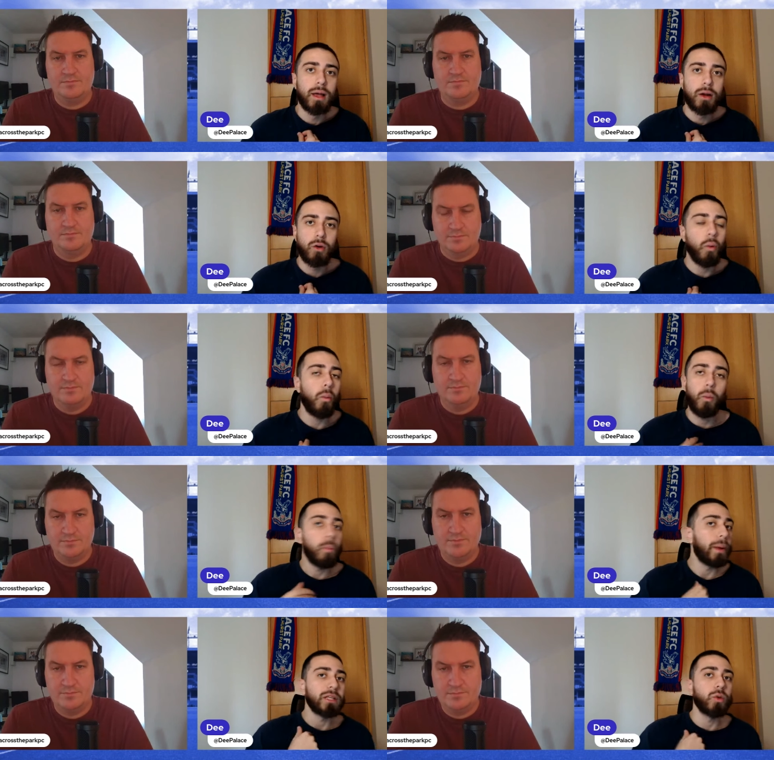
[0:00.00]
Speaker 1: mm-hmm. not
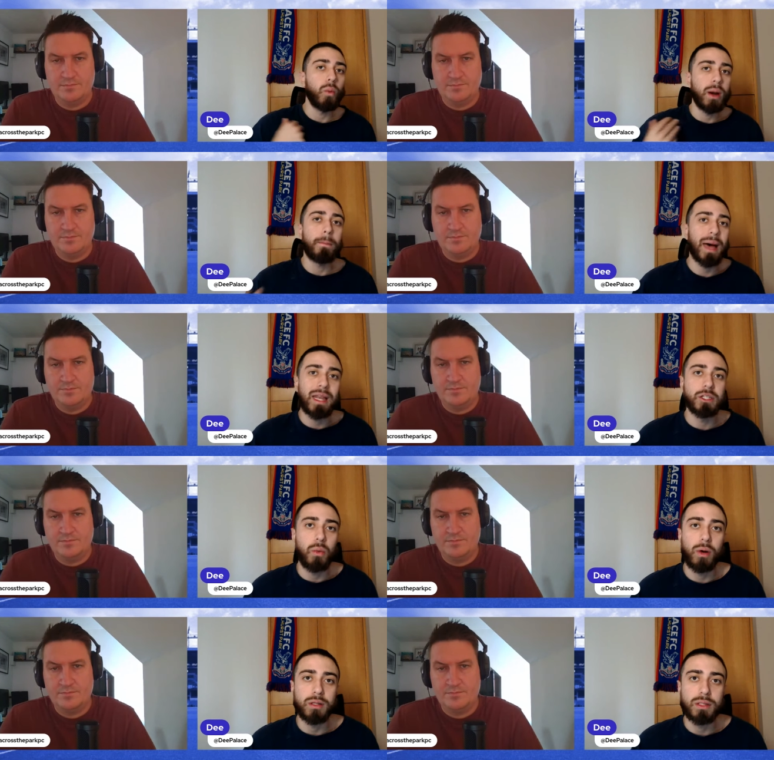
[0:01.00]
based on what the manager
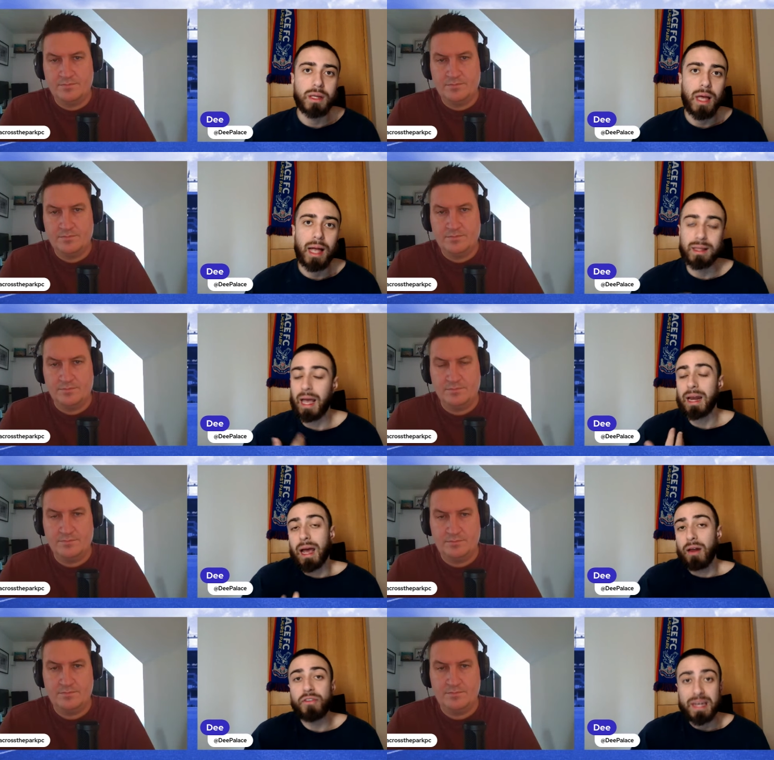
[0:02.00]
wants. And, mm-hmm. and,
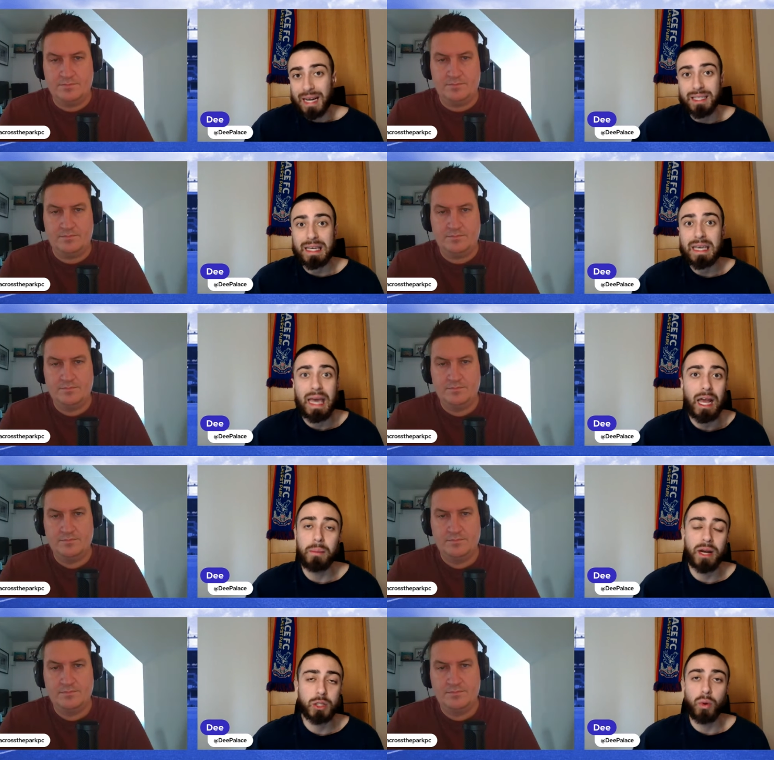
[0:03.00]
and I think that's a key
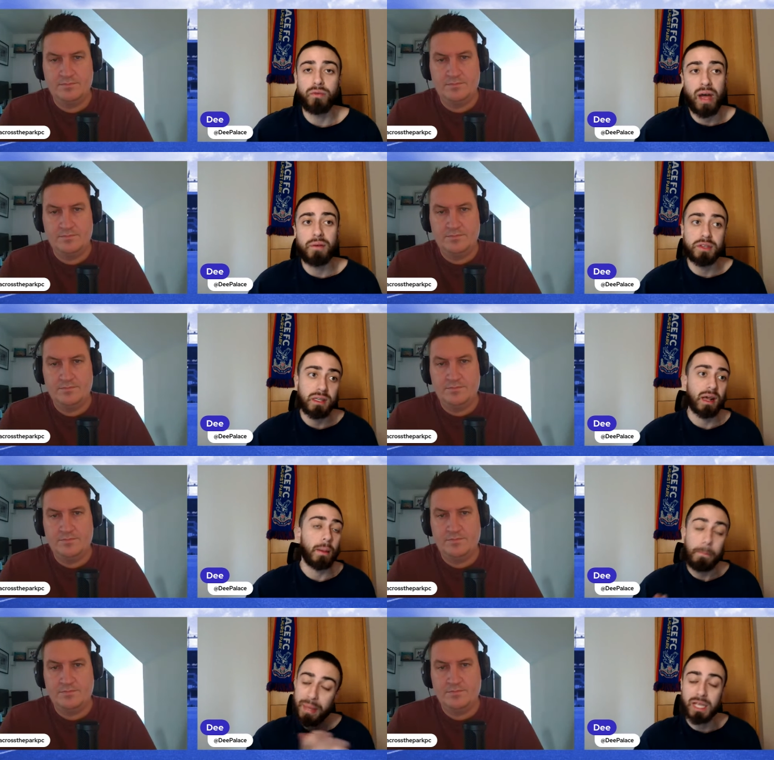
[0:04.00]
element as well for Everton.
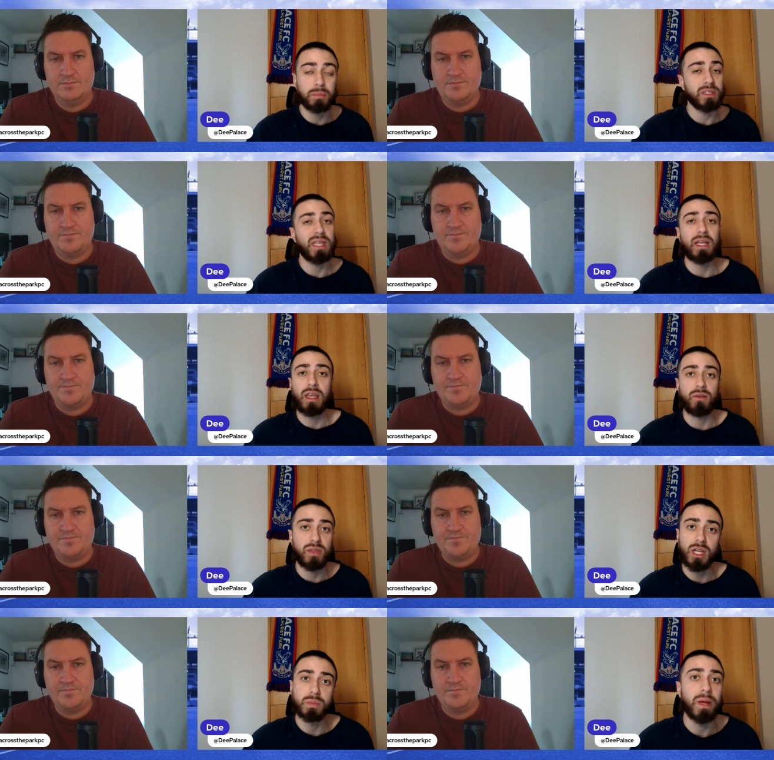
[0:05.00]
And the biggest mistake that
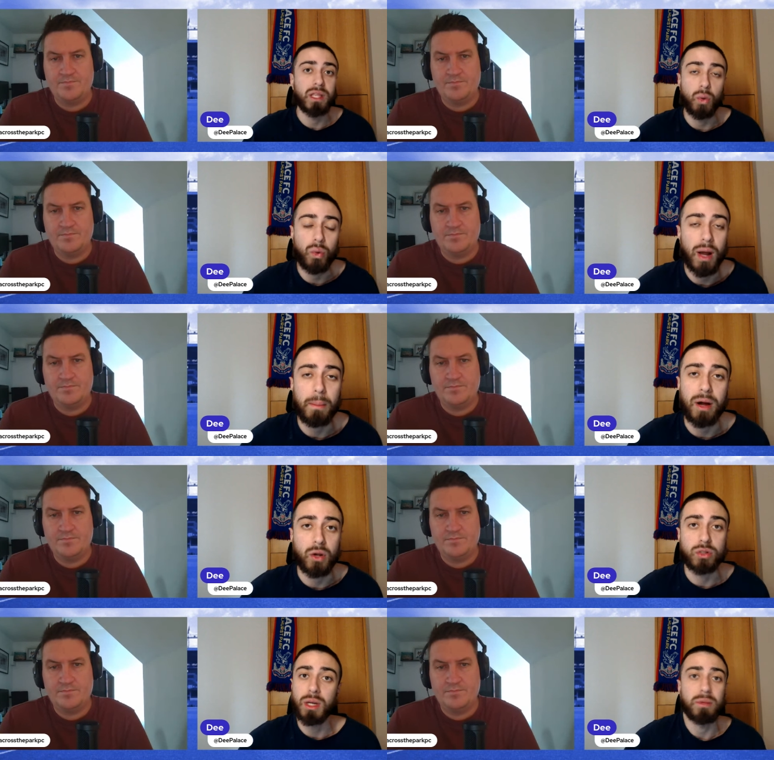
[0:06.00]
you've done spending all that
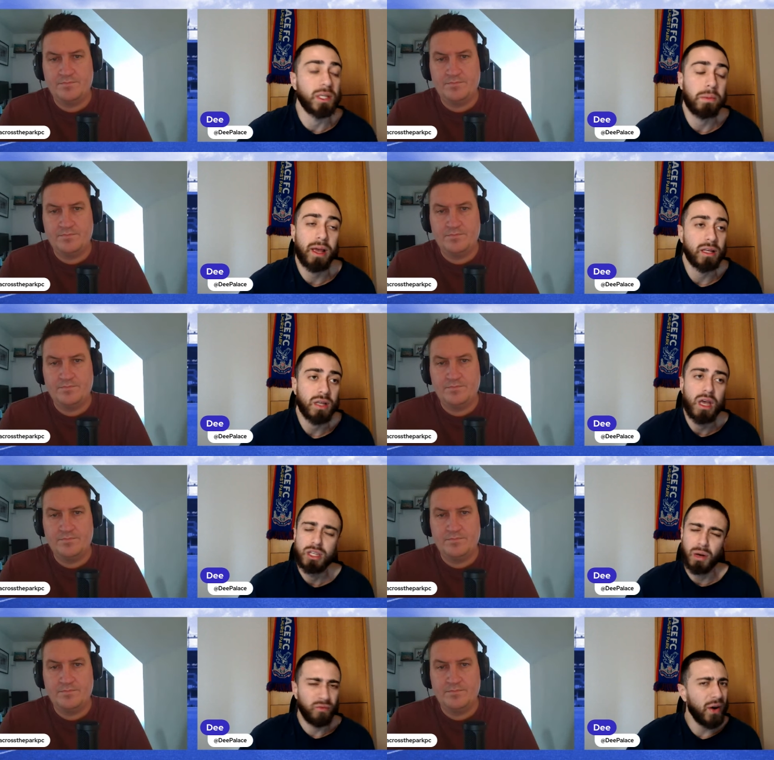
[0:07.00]
money on some of these players.
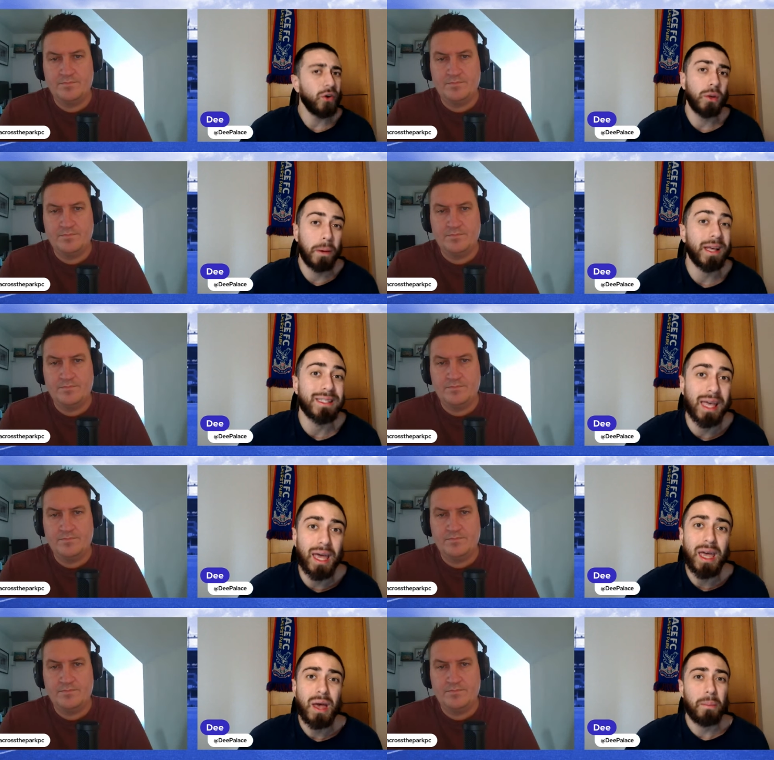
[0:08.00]
Some very good players
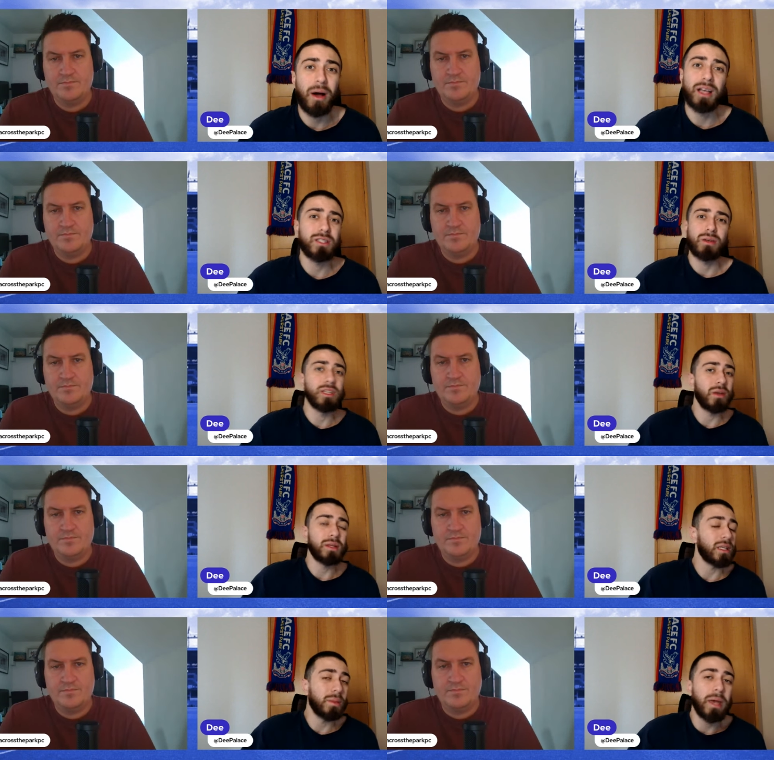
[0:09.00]
there, but it's it's,
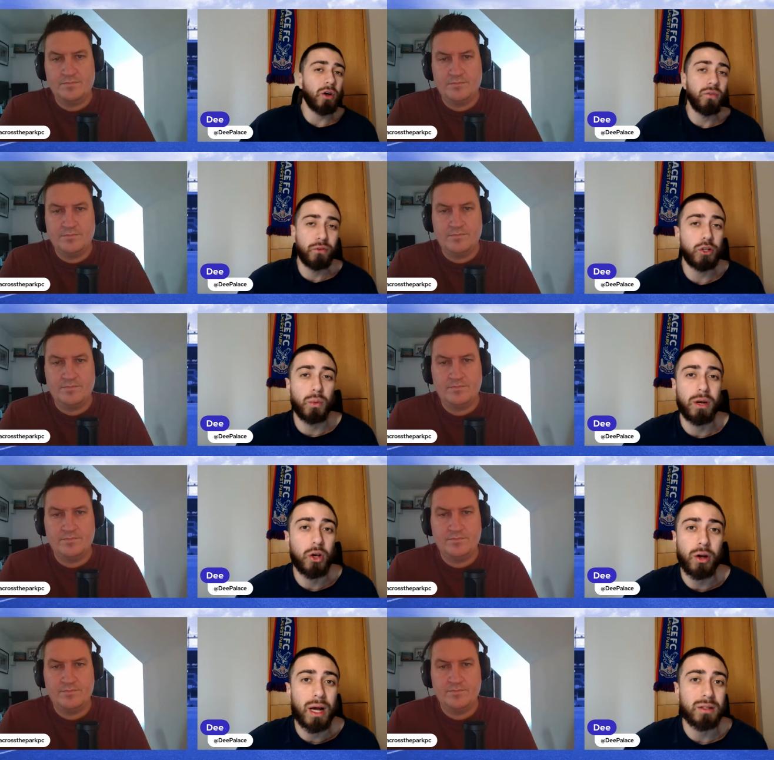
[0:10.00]
it's a bit confusing when you
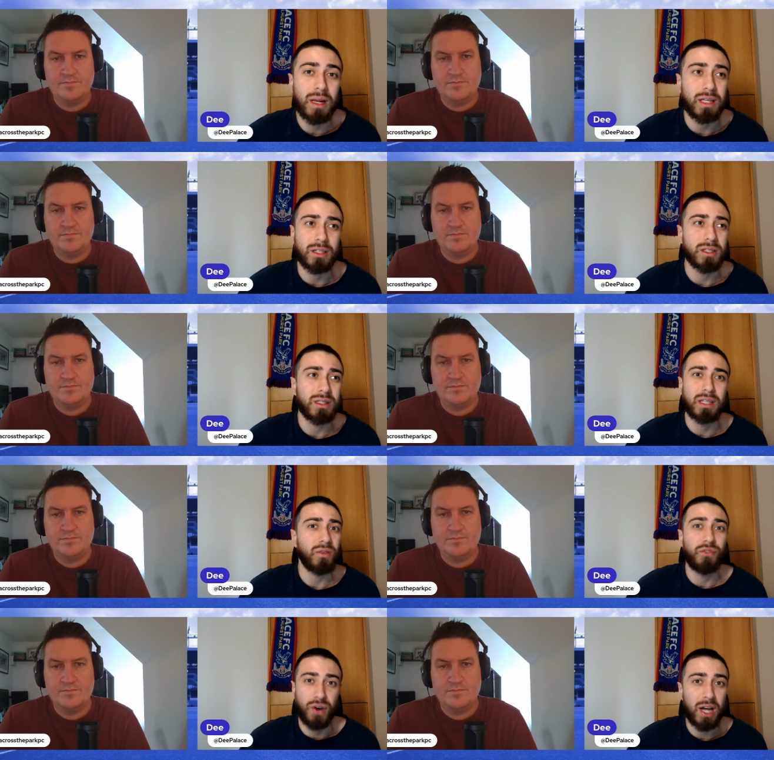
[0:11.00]
go down the list because there's
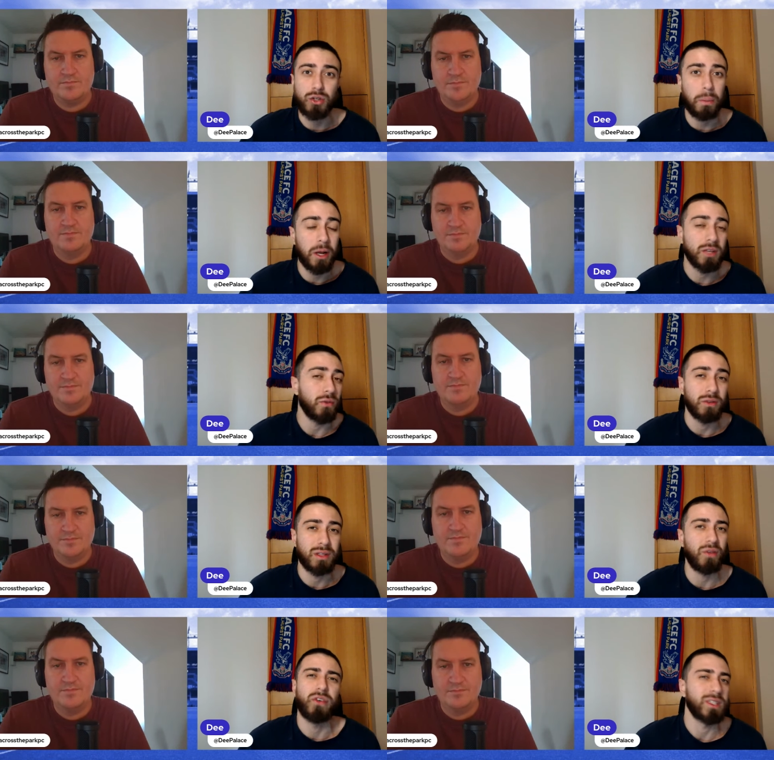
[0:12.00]
a variety of players for
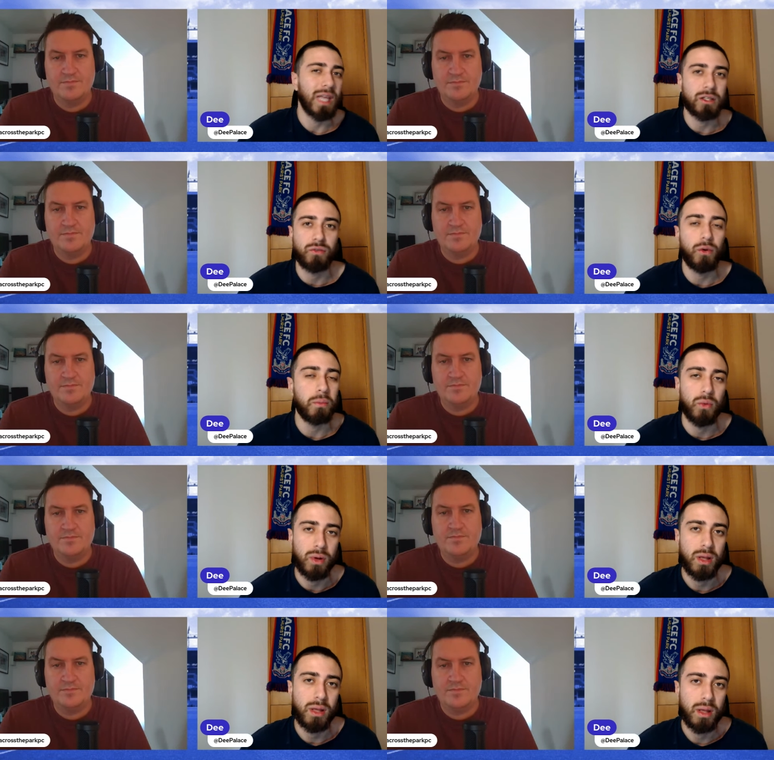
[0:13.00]
different styles of football.
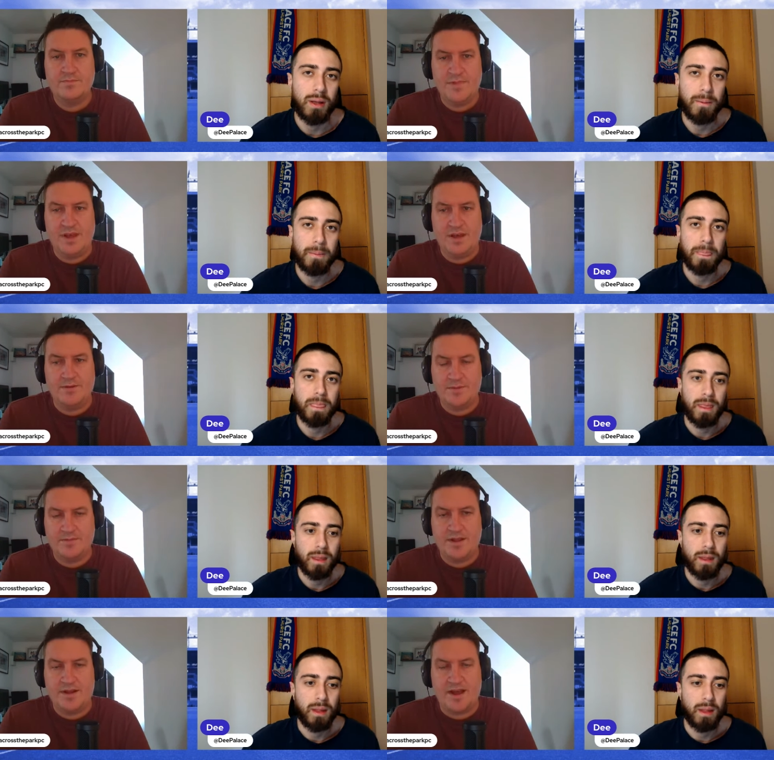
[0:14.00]
Speaker 2: Yeah, and